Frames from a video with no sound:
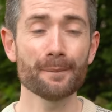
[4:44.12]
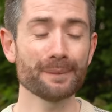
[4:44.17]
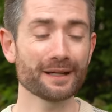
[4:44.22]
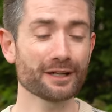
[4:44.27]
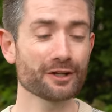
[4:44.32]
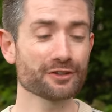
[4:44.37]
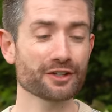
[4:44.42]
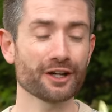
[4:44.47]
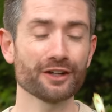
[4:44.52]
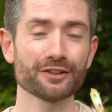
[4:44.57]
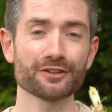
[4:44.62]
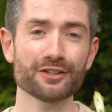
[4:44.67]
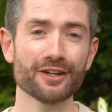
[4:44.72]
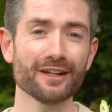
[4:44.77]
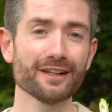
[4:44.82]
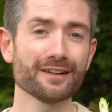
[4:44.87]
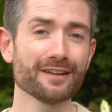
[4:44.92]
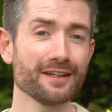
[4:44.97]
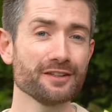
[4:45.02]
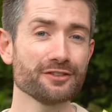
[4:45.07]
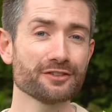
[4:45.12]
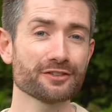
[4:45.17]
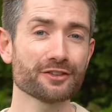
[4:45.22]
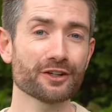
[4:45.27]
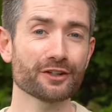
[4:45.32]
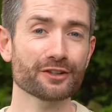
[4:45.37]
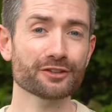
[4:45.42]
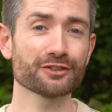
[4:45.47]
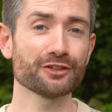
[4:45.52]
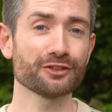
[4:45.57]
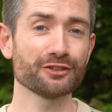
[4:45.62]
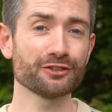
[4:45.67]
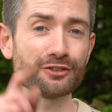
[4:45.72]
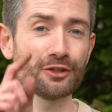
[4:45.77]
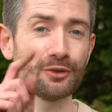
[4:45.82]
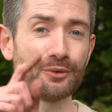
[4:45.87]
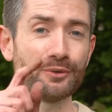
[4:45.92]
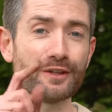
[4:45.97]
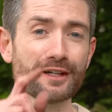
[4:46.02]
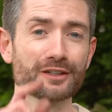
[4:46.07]
because until they start to
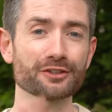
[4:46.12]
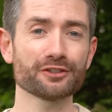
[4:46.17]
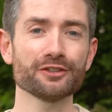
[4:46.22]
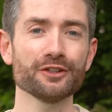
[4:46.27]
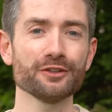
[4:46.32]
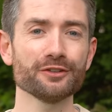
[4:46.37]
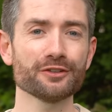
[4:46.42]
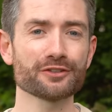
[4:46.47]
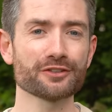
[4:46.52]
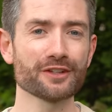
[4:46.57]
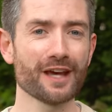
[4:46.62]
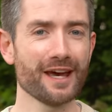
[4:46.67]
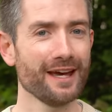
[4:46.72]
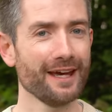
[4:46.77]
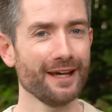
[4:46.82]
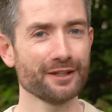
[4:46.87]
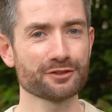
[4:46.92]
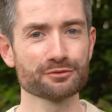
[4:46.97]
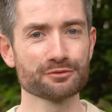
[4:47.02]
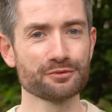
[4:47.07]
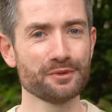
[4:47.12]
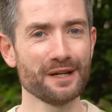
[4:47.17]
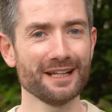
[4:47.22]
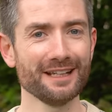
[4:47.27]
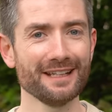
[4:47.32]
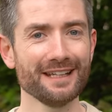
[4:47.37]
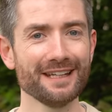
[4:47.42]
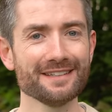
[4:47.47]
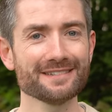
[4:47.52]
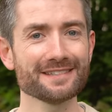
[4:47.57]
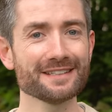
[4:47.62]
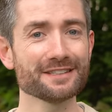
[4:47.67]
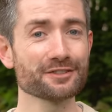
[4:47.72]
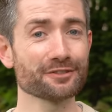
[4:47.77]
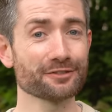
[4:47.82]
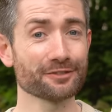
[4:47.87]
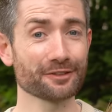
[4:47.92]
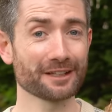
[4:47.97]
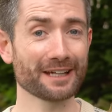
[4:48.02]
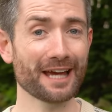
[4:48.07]
show their shoots, it's really easy
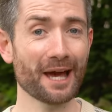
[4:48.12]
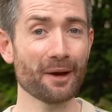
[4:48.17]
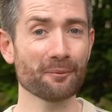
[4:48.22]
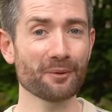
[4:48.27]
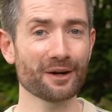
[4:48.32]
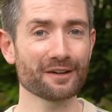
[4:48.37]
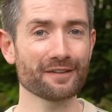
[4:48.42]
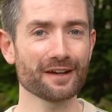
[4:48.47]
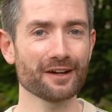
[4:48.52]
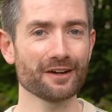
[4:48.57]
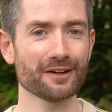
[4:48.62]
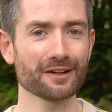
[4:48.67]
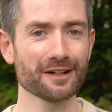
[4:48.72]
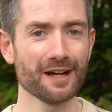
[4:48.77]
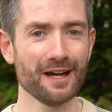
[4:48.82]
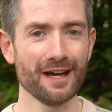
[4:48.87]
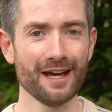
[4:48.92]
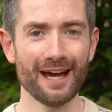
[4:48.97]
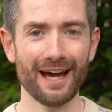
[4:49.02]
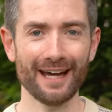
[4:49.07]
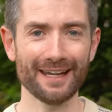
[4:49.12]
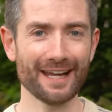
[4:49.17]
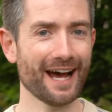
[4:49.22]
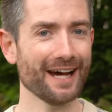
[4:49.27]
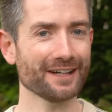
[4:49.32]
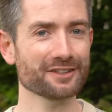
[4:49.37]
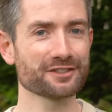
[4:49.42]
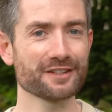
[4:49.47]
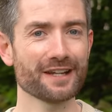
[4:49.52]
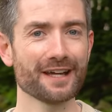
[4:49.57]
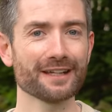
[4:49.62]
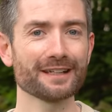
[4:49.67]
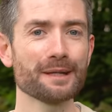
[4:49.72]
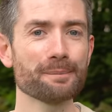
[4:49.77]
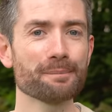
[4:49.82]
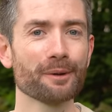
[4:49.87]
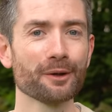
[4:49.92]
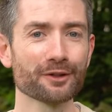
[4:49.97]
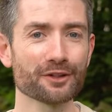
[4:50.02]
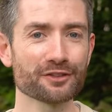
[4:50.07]
to forget where they are and accidentally
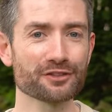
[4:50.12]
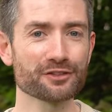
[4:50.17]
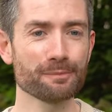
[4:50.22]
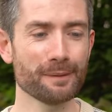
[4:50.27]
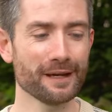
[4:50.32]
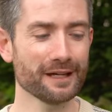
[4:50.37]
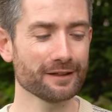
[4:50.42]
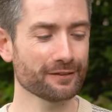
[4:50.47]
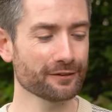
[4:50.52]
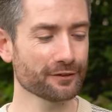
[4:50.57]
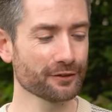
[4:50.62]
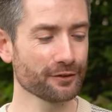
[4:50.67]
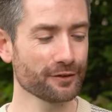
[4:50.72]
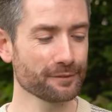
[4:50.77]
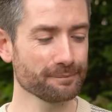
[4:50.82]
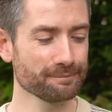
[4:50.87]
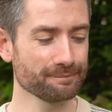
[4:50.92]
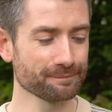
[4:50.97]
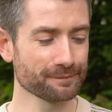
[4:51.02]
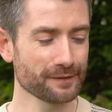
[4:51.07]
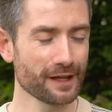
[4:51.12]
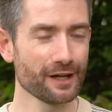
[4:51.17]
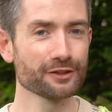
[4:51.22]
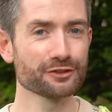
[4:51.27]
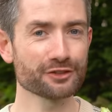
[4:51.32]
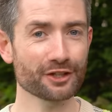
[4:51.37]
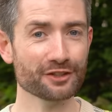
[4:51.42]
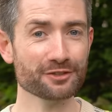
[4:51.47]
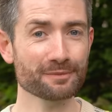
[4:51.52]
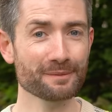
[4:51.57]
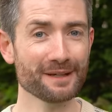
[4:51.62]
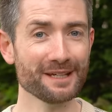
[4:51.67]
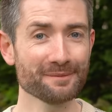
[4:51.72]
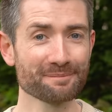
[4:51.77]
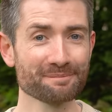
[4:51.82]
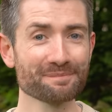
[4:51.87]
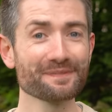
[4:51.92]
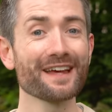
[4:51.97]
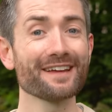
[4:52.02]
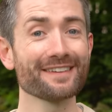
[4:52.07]
put a spade through them. Trust me,
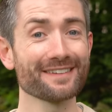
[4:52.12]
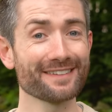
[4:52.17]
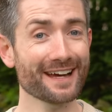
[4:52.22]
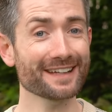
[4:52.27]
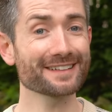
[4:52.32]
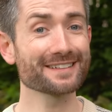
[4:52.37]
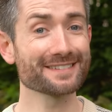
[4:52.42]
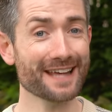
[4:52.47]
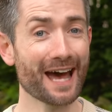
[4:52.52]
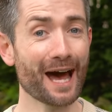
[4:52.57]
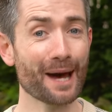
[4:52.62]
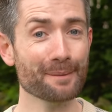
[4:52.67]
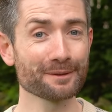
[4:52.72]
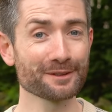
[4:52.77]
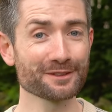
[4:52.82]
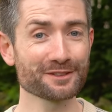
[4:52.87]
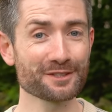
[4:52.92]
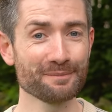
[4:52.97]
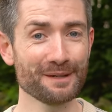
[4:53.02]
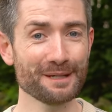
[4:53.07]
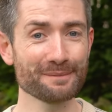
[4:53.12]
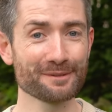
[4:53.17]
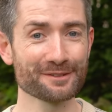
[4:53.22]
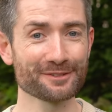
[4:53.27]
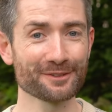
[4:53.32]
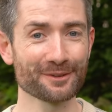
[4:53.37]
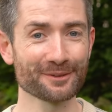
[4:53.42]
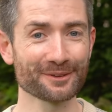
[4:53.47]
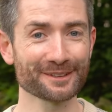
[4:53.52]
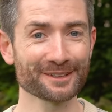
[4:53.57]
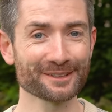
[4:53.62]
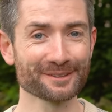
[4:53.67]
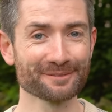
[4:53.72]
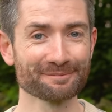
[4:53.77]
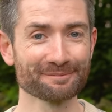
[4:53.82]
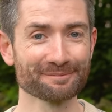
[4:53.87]
that has happened to me before.